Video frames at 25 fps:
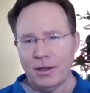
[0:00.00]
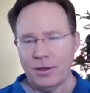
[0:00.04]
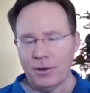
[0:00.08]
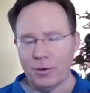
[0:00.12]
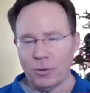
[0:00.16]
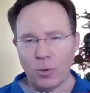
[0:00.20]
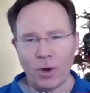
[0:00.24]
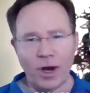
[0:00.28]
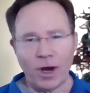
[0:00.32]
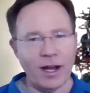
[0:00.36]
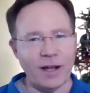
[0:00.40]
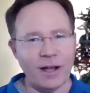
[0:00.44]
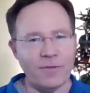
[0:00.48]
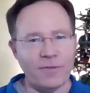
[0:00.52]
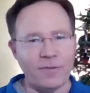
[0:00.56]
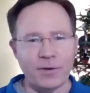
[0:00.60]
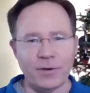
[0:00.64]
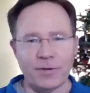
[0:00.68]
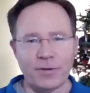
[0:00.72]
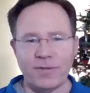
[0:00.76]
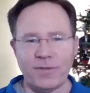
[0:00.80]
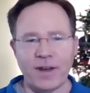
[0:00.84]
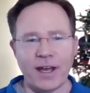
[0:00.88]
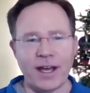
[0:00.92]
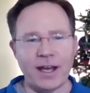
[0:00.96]
your wife,
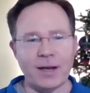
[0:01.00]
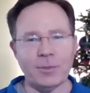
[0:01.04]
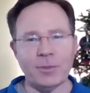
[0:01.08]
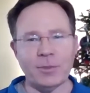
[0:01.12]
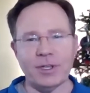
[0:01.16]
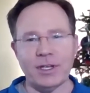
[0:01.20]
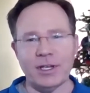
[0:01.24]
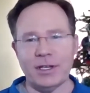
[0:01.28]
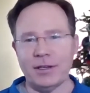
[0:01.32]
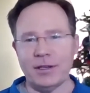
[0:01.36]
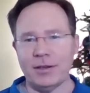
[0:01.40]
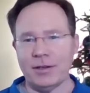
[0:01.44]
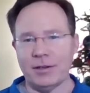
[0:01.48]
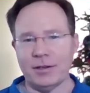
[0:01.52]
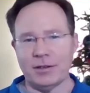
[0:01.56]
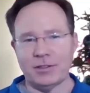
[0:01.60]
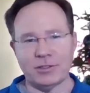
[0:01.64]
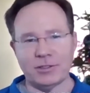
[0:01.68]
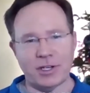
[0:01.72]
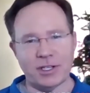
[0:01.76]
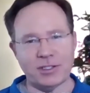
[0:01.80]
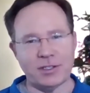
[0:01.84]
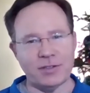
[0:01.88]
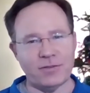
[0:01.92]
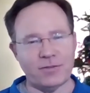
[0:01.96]
your family,
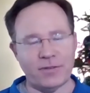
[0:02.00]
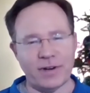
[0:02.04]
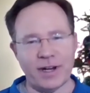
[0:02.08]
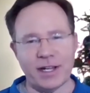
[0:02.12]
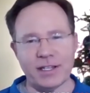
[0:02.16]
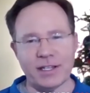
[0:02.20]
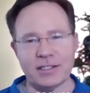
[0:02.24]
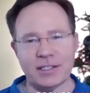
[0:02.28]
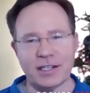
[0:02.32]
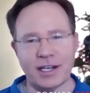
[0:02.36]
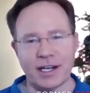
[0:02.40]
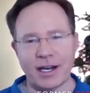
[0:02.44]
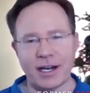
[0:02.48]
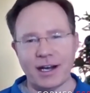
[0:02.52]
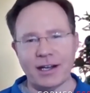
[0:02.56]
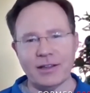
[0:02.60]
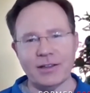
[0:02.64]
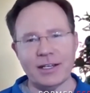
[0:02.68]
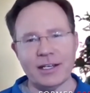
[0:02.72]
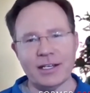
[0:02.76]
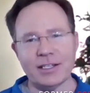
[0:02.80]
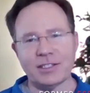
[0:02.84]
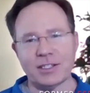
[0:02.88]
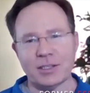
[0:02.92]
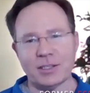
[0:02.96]
trusted friends and
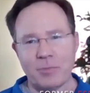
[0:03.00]
colleagues